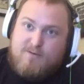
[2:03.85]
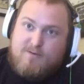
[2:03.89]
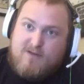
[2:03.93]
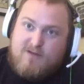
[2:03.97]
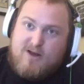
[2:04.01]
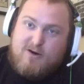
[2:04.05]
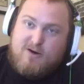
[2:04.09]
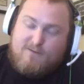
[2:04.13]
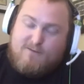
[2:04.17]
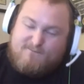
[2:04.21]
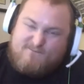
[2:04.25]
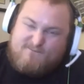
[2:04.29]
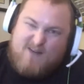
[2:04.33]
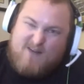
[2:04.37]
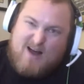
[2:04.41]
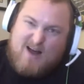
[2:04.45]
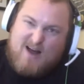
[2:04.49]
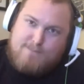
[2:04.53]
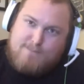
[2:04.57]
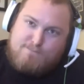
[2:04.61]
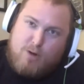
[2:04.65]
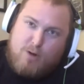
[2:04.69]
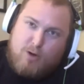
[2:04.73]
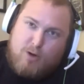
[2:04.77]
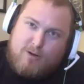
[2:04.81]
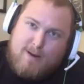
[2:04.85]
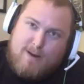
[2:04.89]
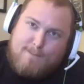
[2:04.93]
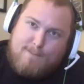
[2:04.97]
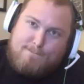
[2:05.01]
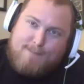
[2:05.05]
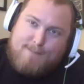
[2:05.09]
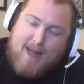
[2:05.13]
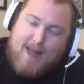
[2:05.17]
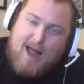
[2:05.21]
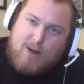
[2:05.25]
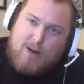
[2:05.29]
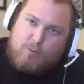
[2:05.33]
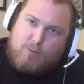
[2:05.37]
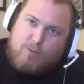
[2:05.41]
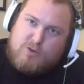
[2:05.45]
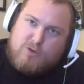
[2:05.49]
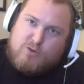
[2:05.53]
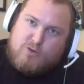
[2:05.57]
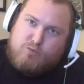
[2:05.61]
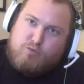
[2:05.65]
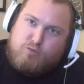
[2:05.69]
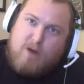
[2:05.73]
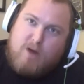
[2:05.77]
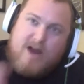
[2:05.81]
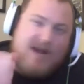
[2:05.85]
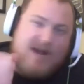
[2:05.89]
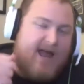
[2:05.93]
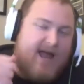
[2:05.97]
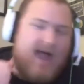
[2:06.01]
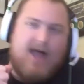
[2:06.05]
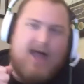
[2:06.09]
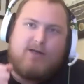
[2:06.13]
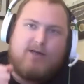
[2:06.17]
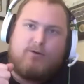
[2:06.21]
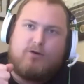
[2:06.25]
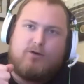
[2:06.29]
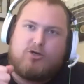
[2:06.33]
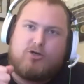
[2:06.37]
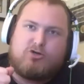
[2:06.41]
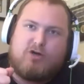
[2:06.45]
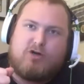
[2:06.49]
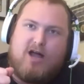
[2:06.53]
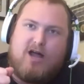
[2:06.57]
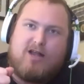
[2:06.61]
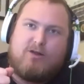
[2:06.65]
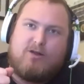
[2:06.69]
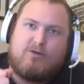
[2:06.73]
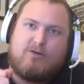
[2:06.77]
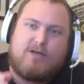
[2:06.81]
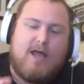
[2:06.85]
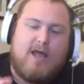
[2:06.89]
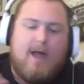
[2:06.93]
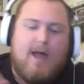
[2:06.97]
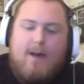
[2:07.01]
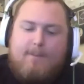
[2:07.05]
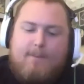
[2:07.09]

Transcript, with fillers: but then you're fucking pulling it backwards right at you to try and lose.